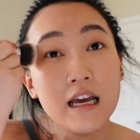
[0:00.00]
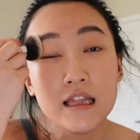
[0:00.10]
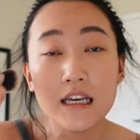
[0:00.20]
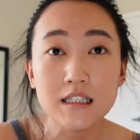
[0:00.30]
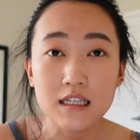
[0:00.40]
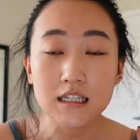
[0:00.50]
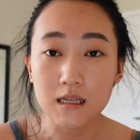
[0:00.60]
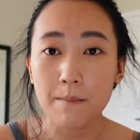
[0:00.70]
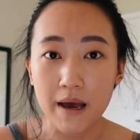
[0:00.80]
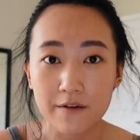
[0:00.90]
This is
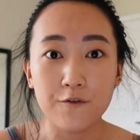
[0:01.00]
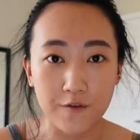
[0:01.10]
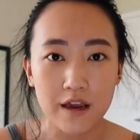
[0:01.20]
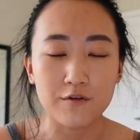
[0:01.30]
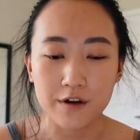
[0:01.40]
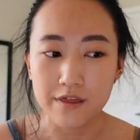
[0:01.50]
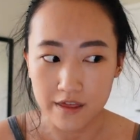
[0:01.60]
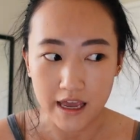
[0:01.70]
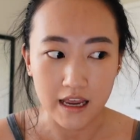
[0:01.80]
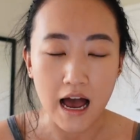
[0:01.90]
my favorite
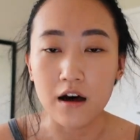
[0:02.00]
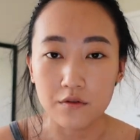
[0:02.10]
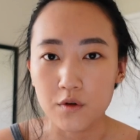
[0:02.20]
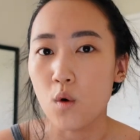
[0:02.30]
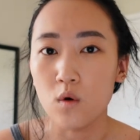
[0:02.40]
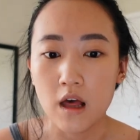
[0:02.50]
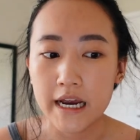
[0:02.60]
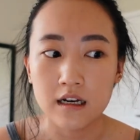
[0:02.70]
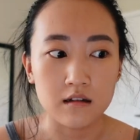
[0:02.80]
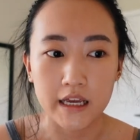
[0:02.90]
thing out of the whole line.